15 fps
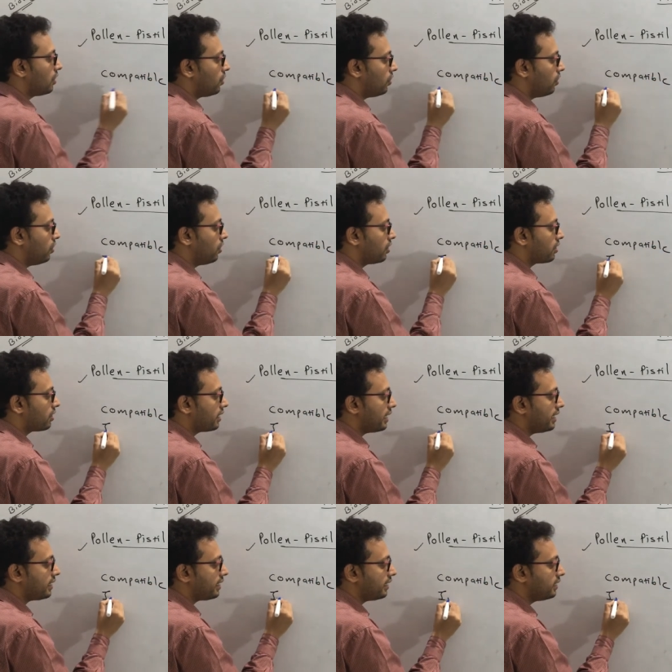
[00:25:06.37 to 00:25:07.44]
or
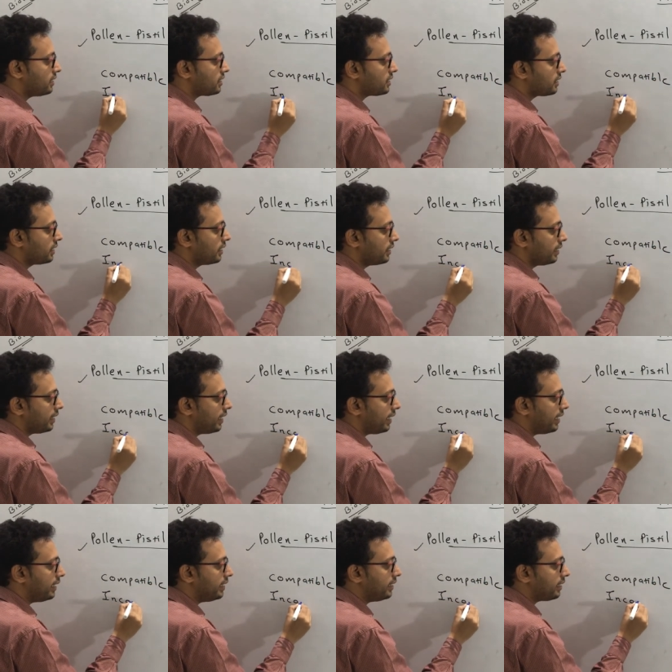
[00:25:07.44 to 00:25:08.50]
it is
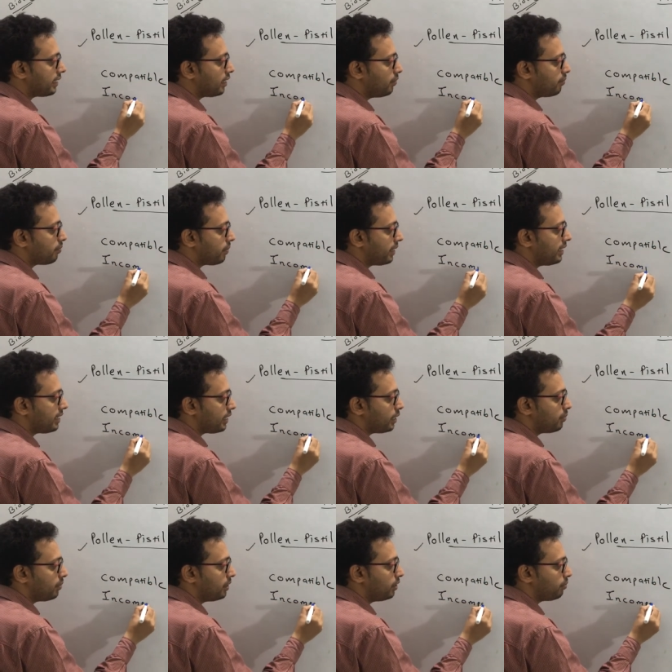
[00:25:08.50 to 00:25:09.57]

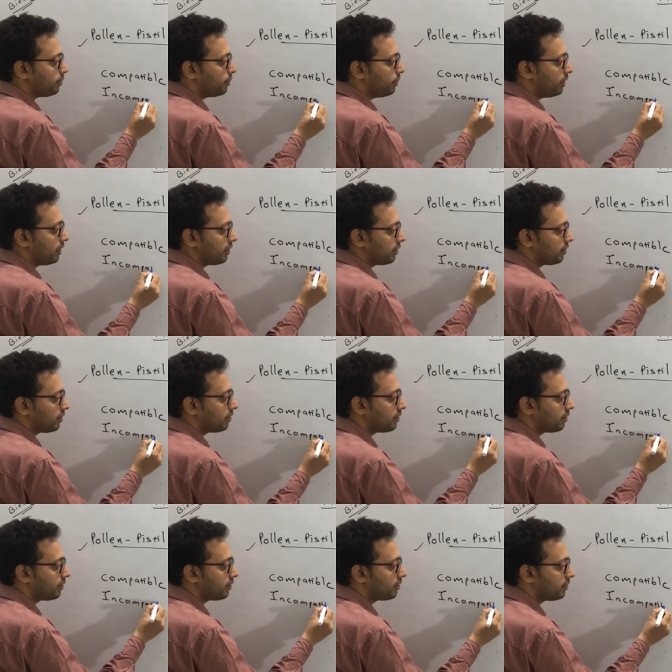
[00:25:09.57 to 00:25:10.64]
incompatible pollen.
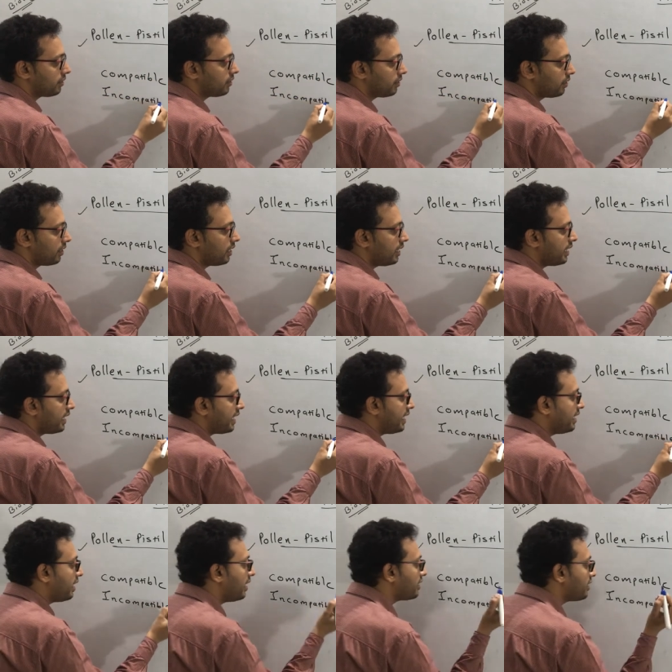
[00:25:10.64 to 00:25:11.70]

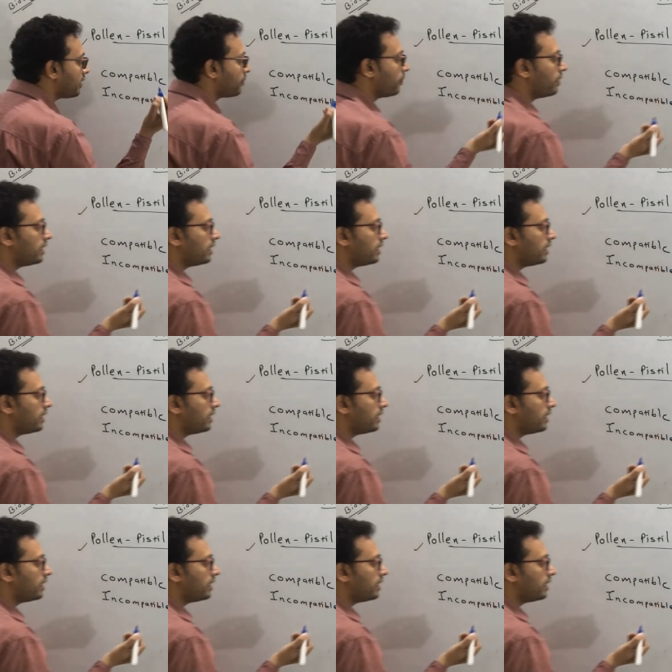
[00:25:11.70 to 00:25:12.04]
In other